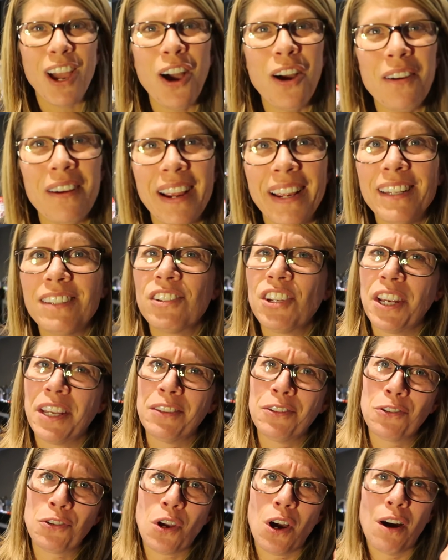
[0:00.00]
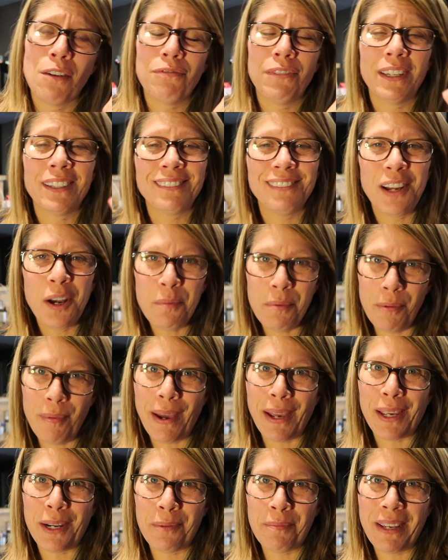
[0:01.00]
All right, Chandler's coughing. I'll be
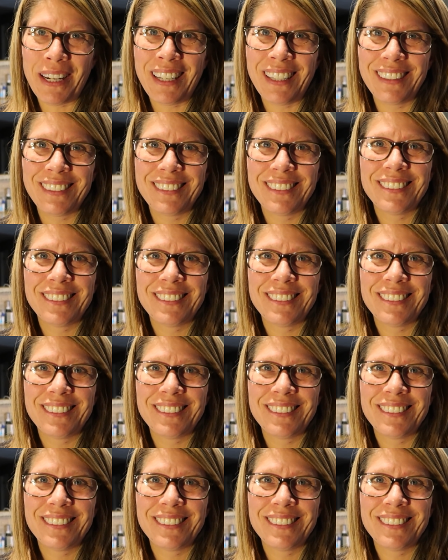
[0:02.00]
back in a minute.